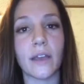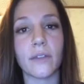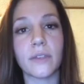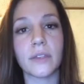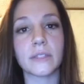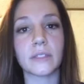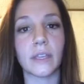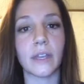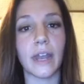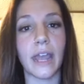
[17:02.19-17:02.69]
how
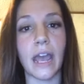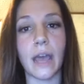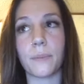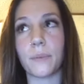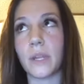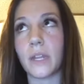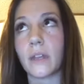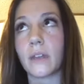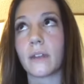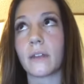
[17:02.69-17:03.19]
this could
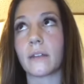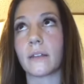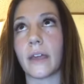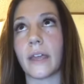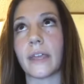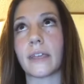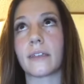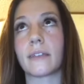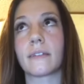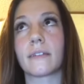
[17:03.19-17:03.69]
happen,
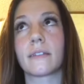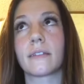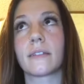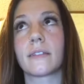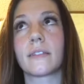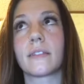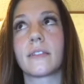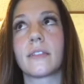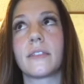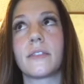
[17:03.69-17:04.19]
like
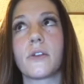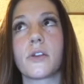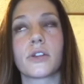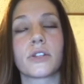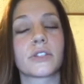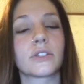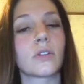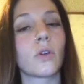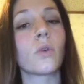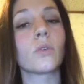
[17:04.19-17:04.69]

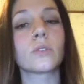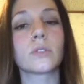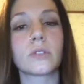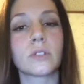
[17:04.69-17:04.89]
there's so